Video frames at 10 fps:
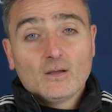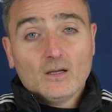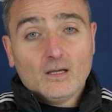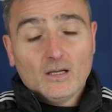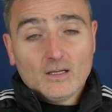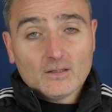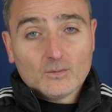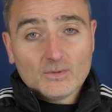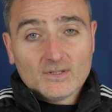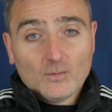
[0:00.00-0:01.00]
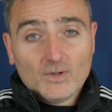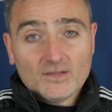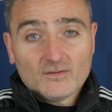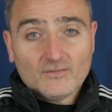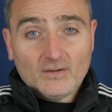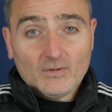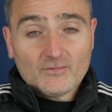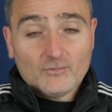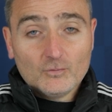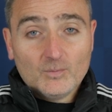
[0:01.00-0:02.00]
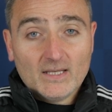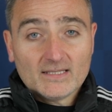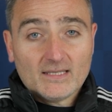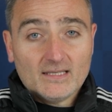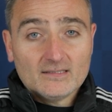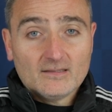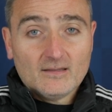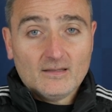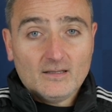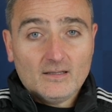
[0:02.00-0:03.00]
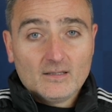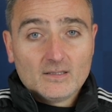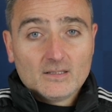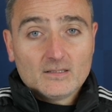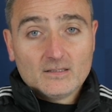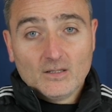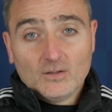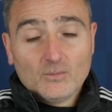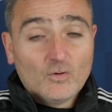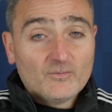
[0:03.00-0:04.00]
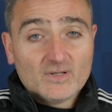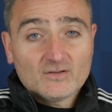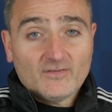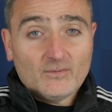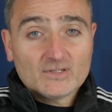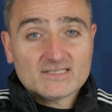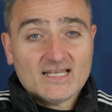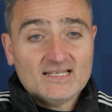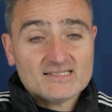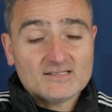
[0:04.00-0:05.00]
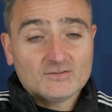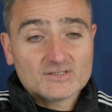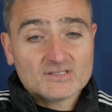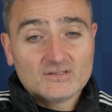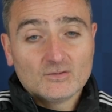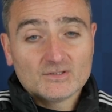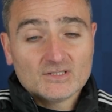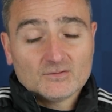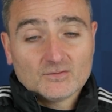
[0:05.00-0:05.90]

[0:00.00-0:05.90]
uh, with the width of our fullback and the movement of our tents in, or- in order to